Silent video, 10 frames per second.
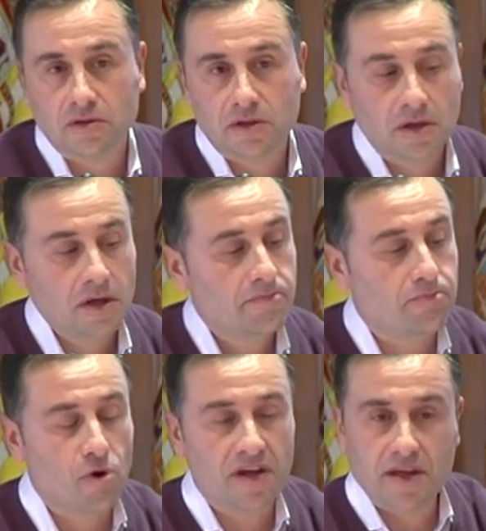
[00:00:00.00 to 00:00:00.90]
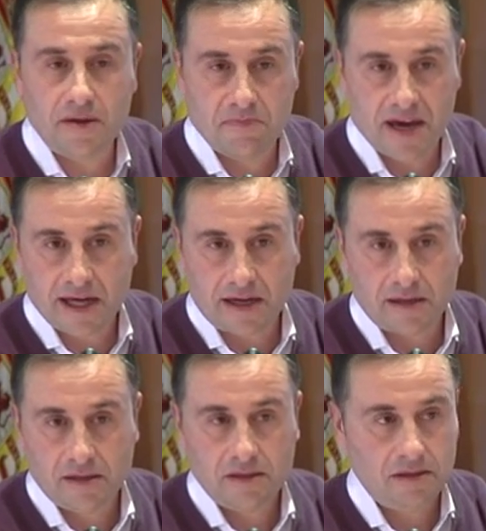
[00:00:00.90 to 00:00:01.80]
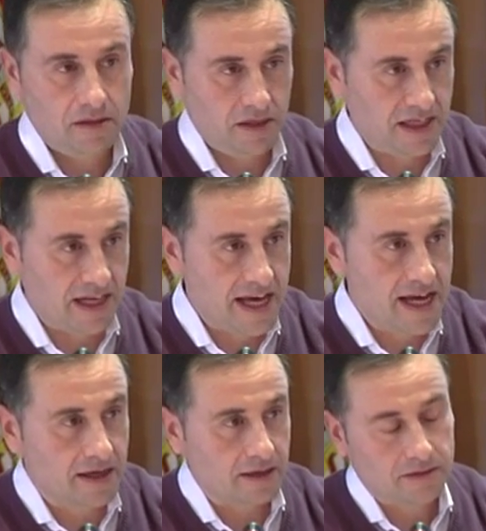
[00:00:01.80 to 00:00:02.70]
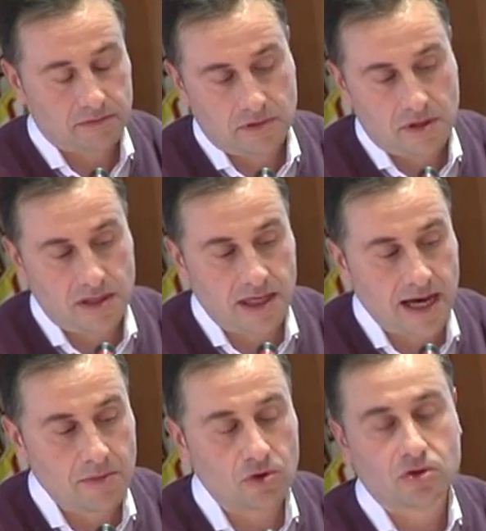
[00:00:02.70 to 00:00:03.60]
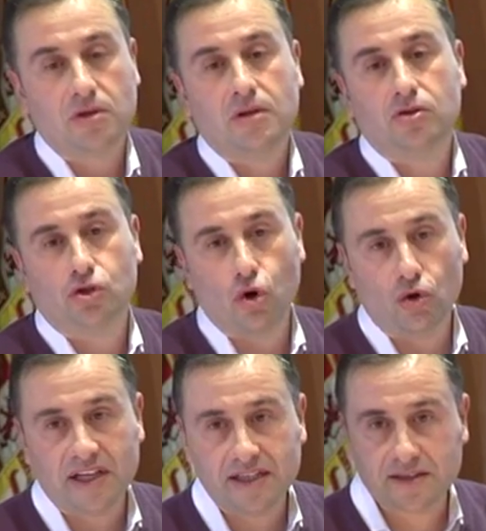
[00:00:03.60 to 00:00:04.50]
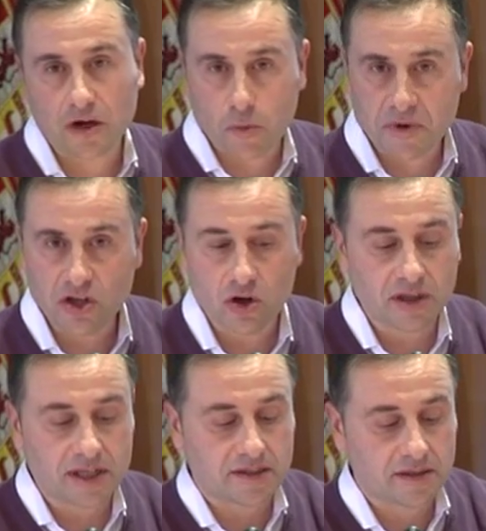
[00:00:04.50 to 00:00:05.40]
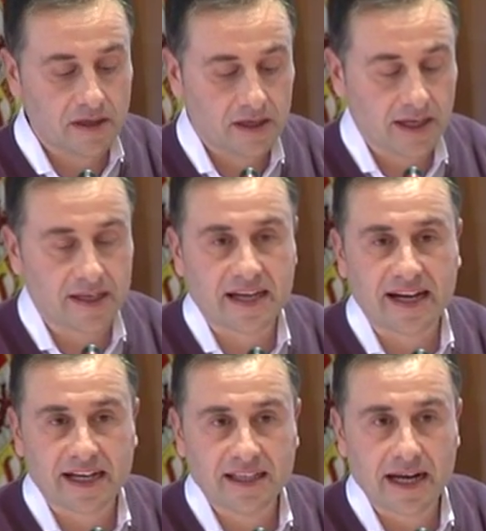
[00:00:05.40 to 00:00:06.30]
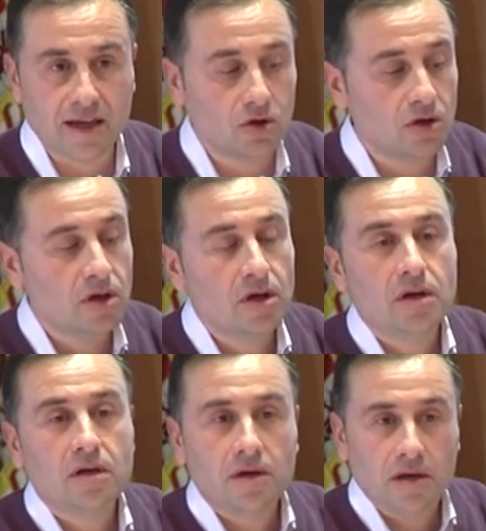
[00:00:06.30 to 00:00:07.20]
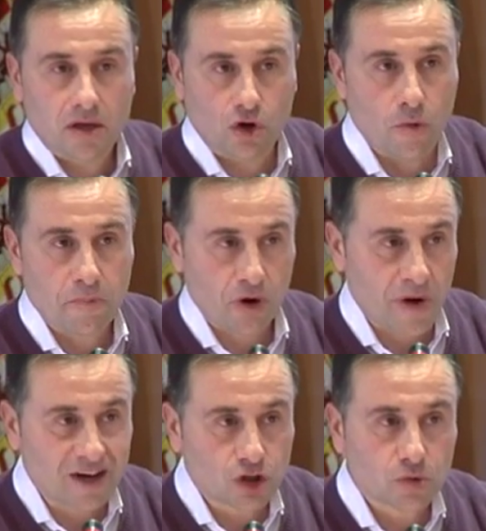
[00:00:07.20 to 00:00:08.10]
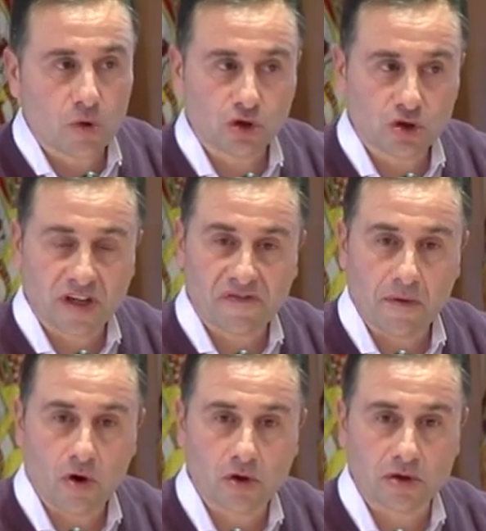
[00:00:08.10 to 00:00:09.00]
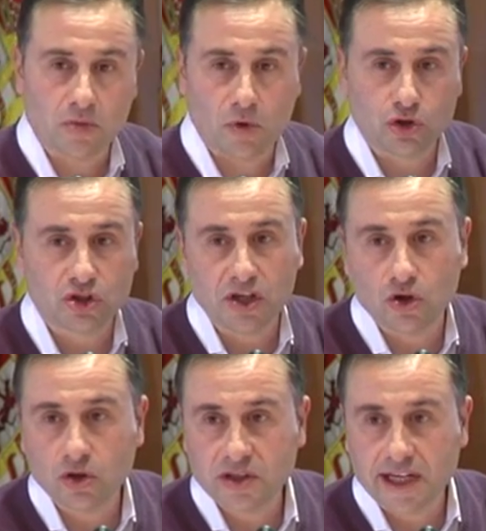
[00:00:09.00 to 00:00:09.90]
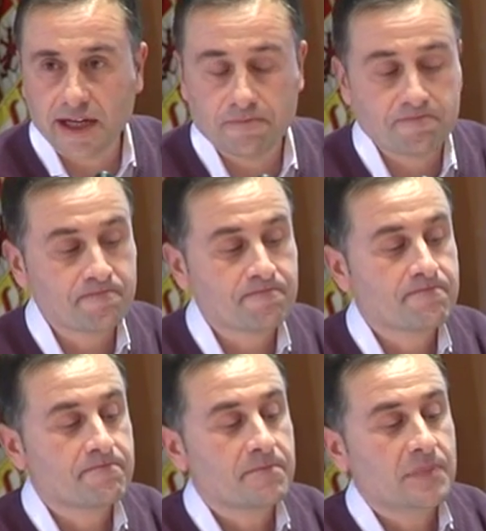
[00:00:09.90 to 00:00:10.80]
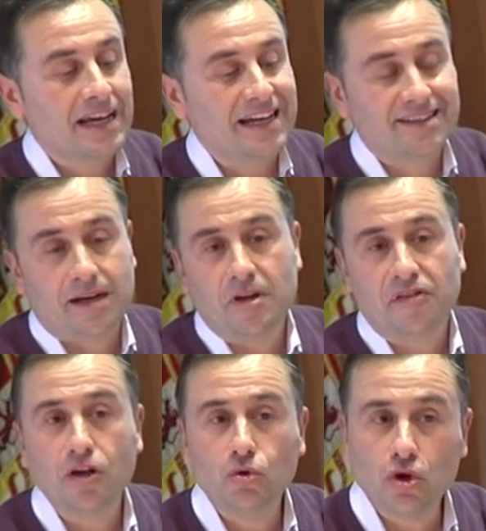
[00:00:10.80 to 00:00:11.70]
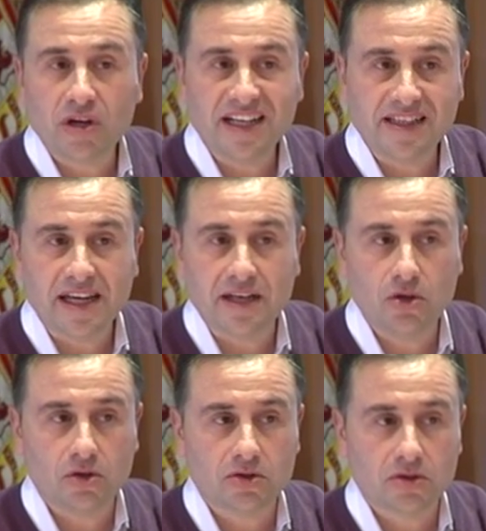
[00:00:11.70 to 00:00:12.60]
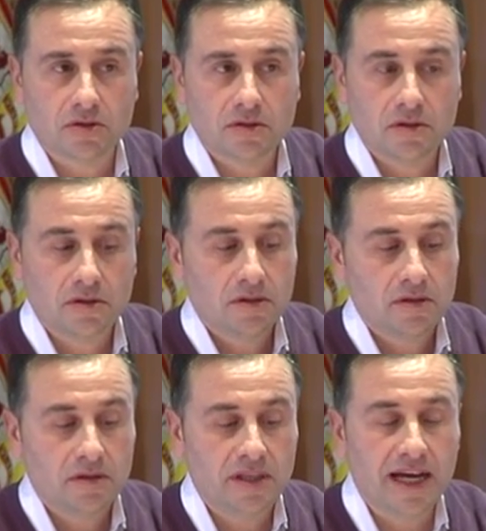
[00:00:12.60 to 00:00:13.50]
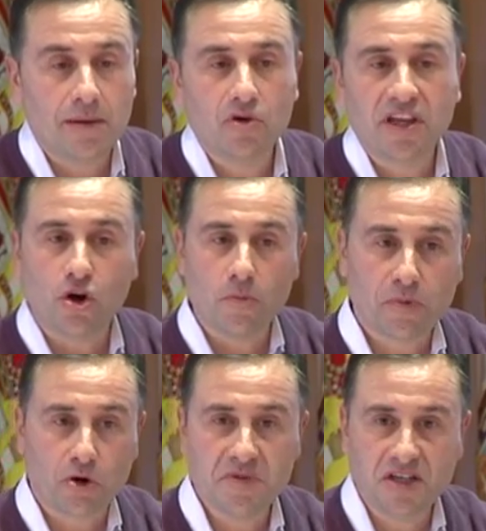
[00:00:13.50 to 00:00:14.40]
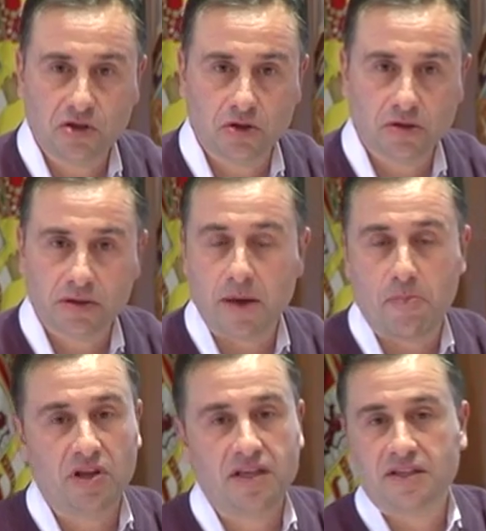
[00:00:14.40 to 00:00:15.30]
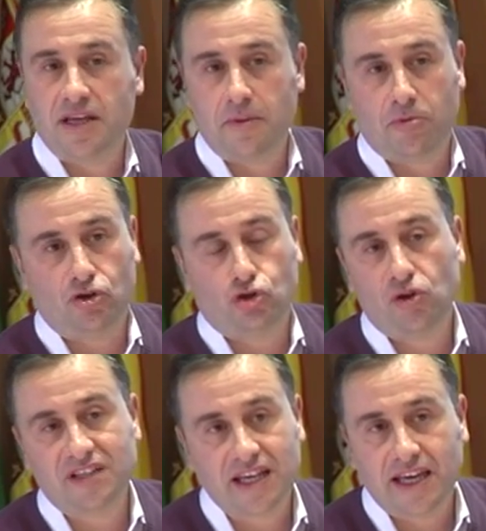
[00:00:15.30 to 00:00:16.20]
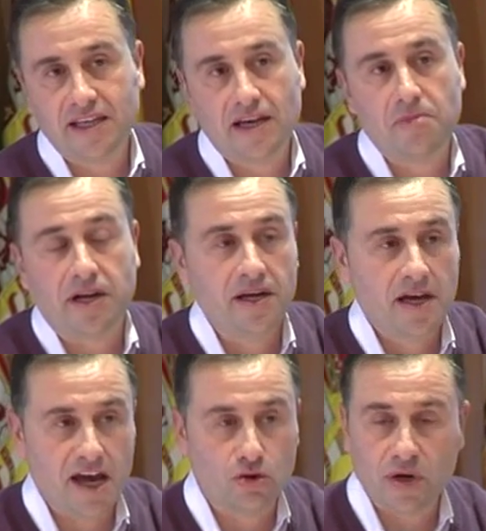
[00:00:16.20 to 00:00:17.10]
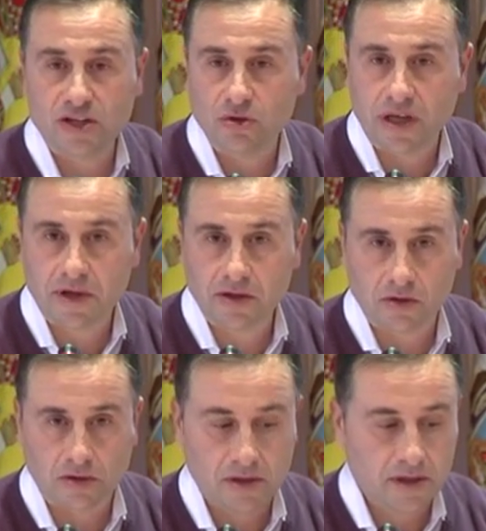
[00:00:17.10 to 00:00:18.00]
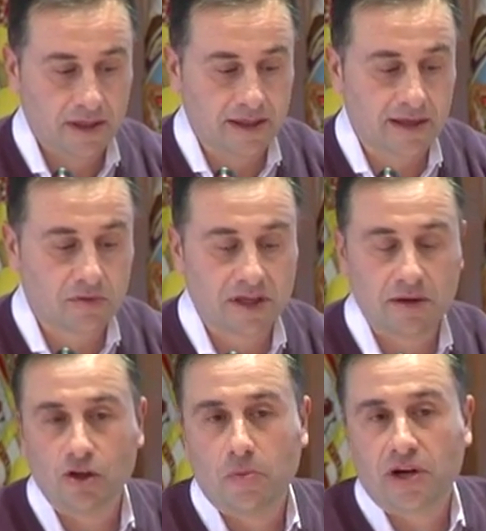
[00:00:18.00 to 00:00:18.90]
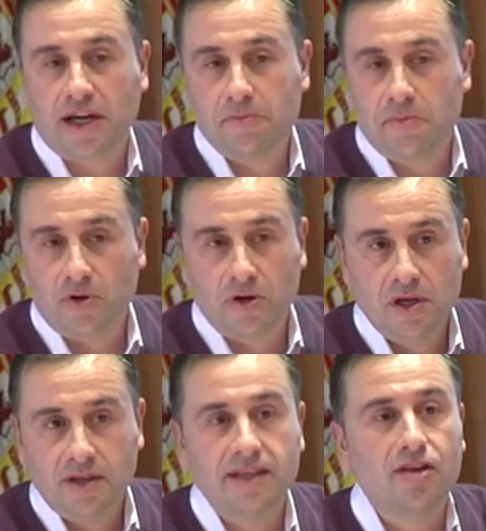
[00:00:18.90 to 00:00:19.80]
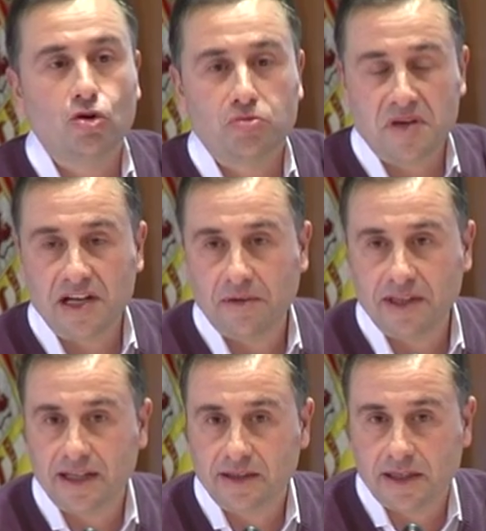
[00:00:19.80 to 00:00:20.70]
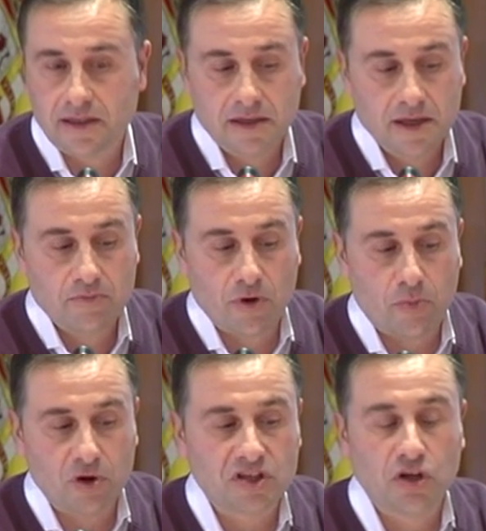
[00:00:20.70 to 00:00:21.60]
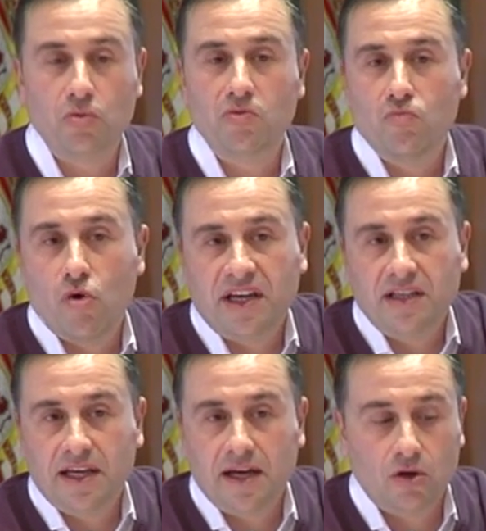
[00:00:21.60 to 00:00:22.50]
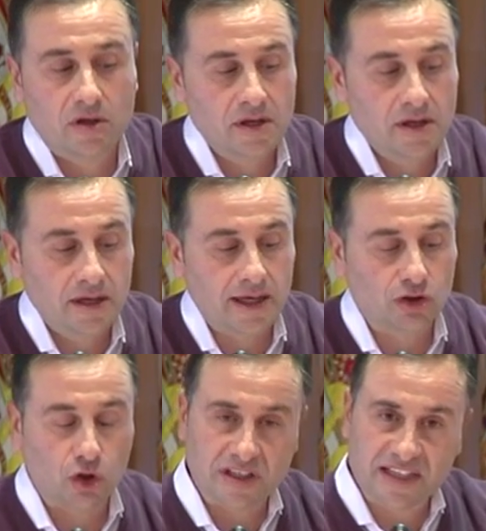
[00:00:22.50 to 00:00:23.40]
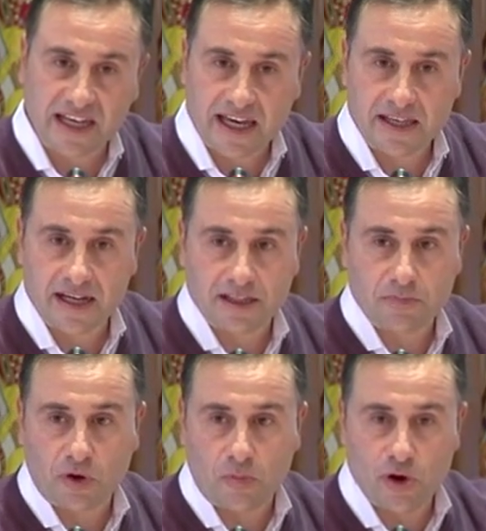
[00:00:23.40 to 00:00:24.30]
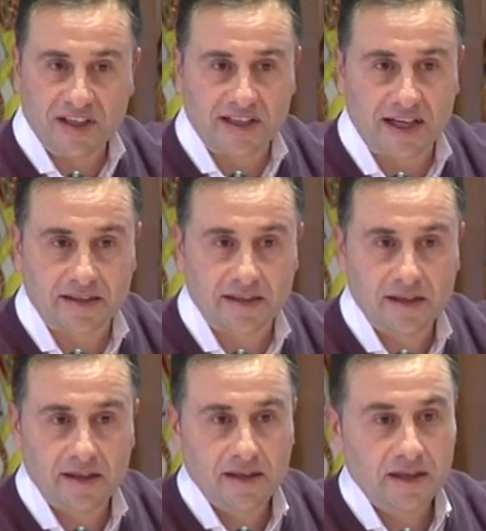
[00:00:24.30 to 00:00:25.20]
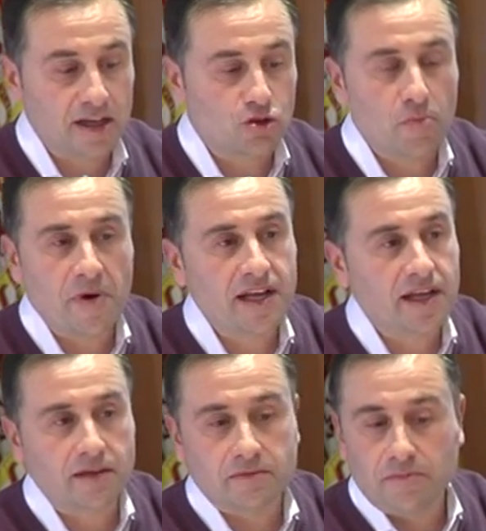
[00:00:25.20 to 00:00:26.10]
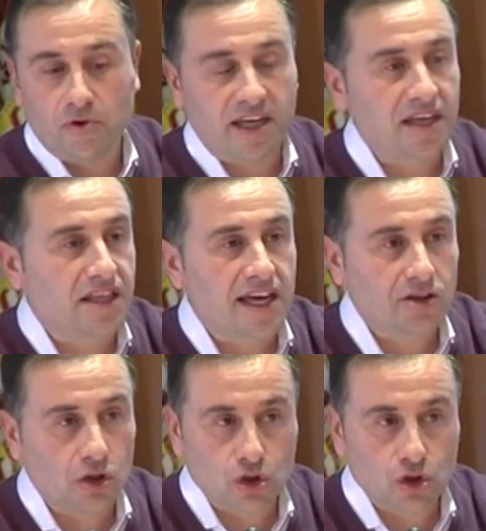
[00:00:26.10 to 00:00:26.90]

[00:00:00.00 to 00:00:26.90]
the government receives all the information, can read and look into all these opinions generated. The votes in favor and against can be checked. A series of criteria, of commitment criteria, can be produced. For example, in a municipality of 2,000 people, it could be a good indicator that all those proposals